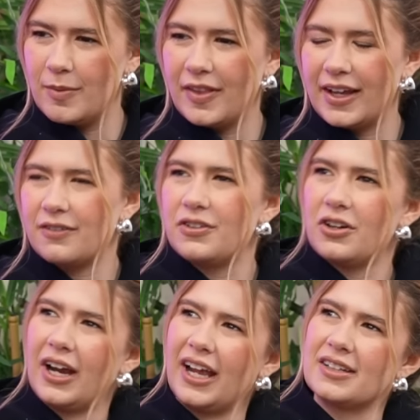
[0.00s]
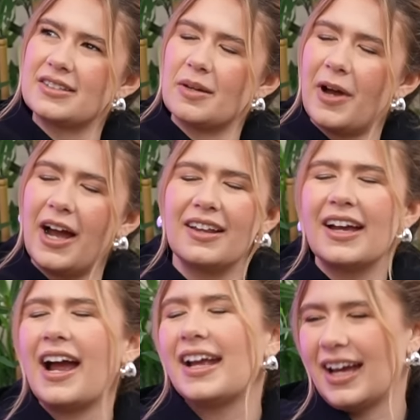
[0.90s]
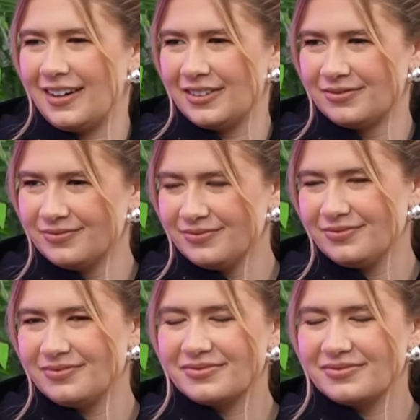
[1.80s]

and like if your hands up, high, like, I get it. Mm-hmm.